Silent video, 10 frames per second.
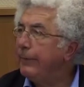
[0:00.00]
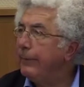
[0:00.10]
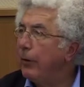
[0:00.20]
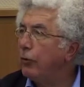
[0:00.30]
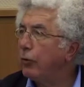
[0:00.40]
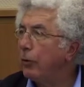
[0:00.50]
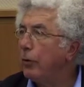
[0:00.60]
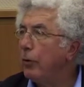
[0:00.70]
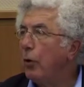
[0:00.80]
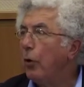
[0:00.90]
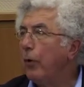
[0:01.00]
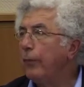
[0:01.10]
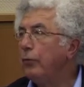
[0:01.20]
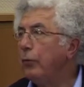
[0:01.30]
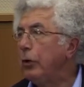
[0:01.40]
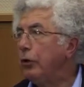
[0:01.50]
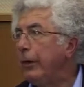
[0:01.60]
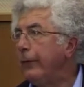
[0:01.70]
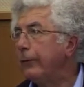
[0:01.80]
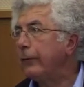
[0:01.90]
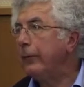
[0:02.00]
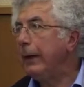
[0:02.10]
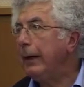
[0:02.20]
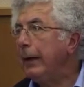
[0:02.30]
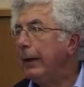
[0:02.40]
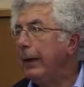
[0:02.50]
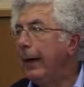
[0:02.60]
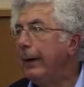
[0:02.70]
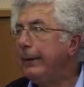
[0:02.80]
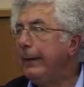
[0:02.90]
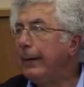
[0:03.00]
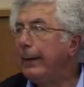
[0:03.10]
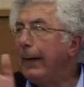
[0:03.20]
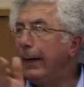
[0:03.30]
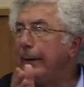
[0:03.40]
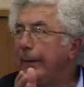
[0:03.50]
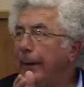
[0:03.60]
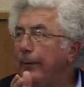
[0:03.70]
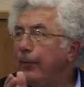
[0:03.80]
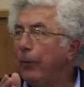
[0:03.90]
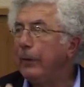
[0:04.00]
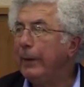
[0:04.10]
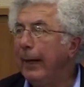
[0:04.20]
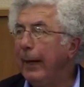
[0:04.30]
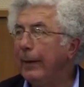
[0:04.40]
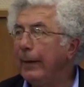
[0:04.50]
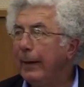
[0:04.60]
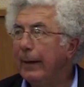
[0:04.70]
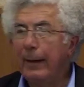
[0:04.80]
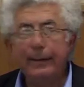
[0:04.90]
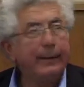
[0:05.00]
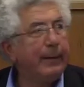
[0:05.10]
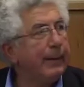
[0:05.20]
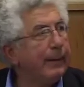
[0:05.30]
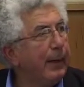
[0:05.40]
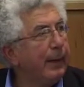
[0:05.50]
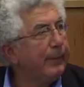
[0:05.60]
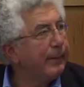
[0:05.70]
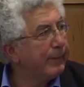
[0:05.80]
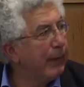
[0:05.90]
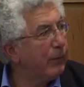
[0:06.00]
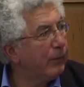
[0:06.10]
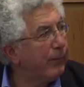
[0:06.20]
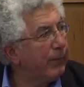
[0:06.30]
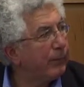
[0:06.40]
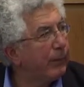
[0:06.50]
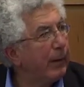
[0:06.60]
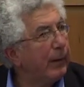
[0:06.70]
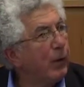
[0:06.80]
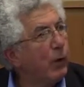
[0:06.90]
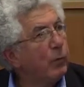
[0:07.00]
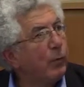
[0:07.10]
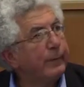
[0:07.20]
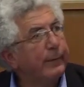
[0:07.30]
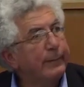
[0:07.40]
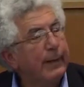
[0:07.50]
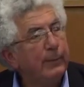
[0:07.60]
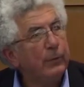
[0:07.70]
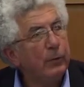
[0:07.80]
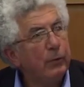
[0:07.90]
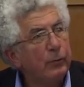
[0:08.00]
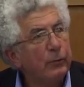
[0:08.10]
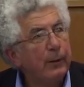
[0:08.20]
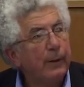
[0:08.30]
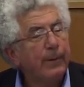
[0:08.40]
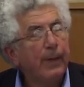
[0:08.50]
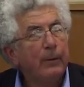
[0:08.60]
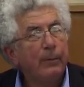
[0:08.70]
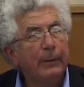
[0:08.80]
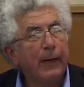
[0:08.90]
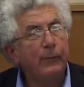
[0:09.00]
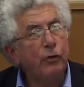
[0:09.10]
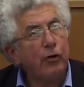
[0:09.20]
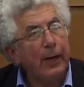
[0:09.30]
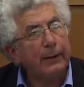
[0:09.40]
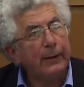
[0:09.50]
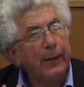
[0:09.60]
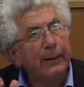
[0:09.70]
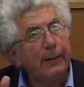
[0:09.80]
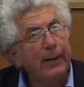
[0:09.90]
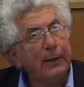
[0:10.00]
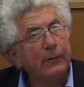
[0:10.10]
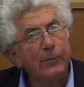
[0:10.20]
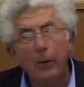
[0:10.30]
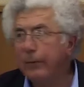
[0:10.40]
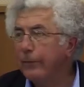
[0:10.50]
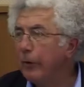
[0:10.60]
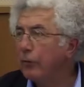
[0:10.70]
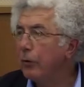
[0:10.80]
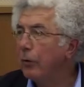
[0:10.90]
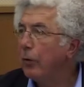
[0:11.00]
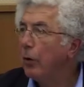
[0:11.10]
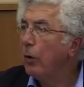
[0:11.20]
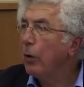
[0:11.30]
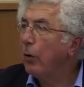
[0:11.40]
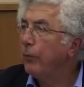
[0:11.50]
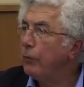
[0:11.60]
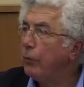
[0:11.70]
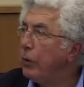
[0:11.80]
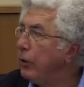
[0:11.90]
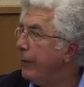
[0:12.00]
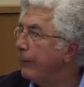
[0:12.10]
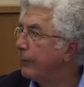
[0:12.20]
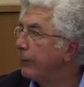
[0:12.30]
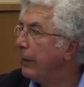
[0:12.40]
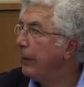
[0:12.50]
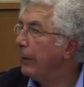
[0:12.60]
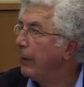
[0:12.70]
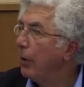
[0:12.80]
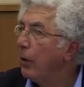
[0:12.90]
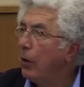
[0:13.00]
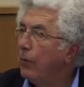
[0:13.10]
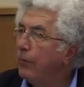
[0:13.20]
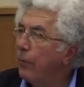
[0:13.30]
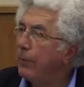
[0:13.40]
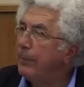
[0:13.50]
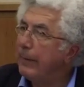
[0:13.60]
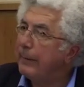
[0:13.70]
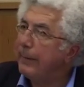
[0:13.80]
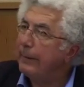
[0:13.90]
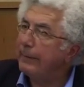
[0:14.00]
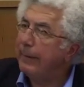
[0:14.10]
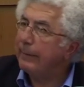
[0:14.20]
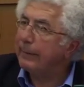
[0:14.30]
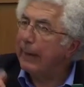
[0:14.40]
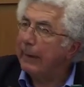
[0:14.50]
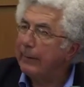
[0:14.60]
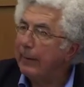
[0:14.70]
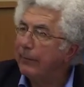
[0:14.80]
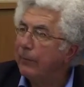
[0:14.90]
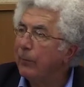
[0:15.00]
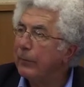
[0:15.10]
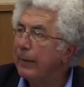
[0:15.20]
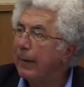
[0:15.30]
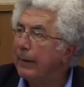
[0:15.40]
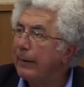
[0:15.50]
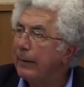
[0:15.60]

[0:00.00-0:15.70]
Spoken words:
version of Jewish history until 1948, until the State of Israel was established. But I reject the lachrymose version of Jewish history for the period since 1948,